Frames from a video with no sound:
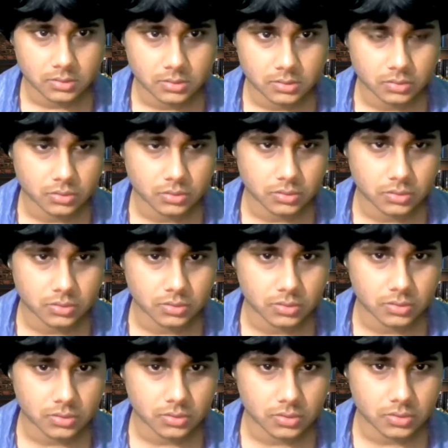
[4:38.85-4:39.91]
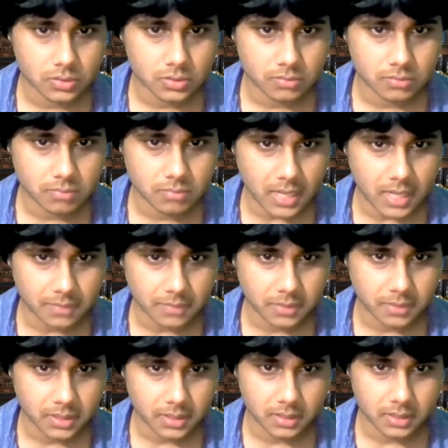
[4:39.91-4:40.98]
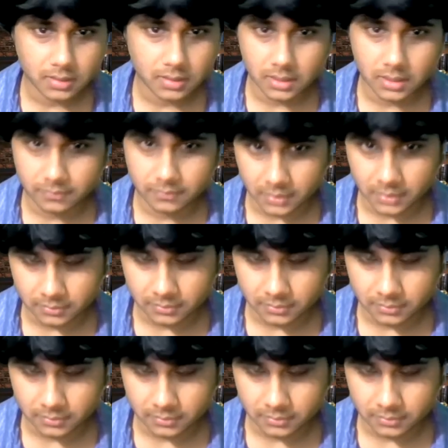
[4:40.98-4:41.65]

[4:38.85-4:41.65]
So black played here a5.